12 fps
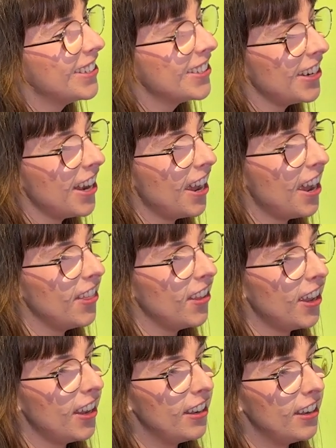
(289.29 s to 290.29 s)
So and
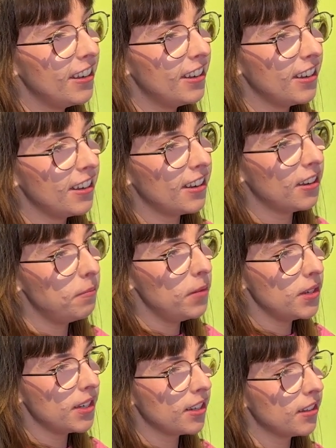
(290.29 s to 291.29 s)
then
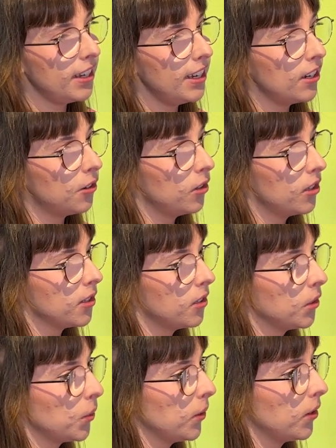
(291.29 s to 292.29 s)
musically all the
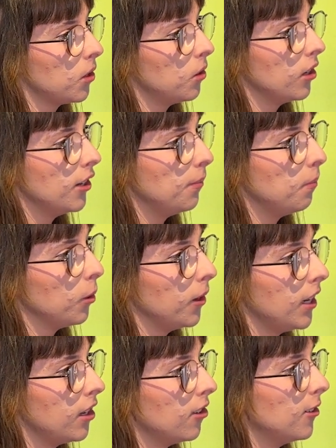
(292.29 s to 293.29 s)
songs were recorded
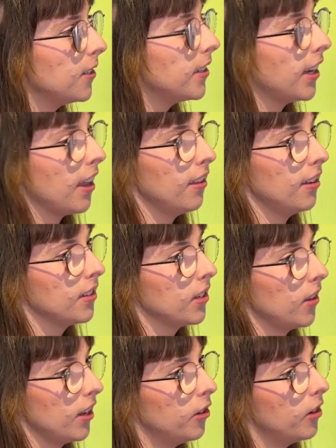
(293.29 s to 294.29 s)
pretty close together, so
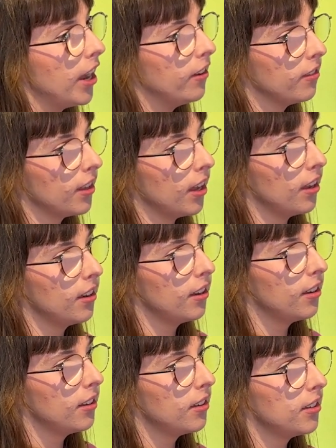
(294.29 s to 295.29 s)
they all have that
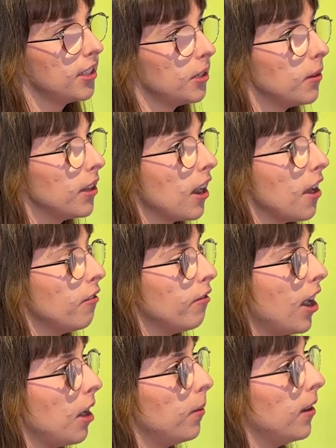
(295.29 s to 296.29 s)
similar kind of
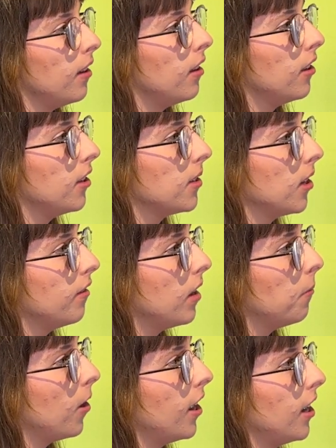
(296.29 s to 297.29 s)
vibe, and the stuff
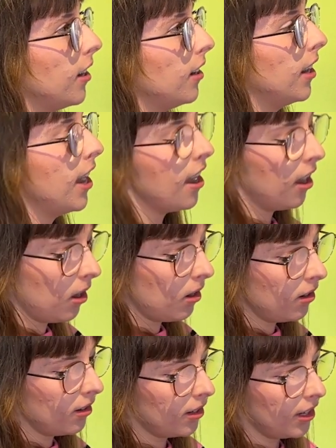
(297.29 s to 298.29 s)
I'm writing now,
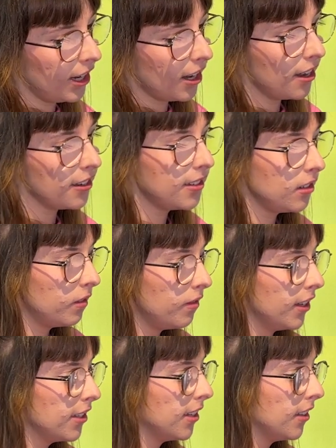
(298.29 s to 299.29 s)
it kind of still
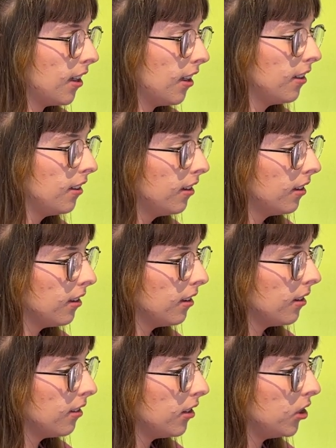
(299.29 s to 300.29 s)
fits in that
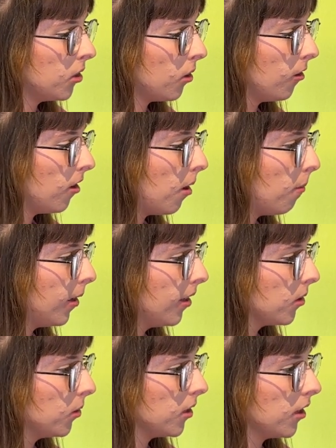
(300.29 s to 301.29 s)
genre, but
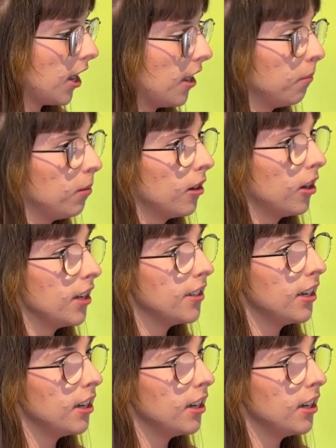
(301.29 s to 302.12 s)
it's also kind of progressing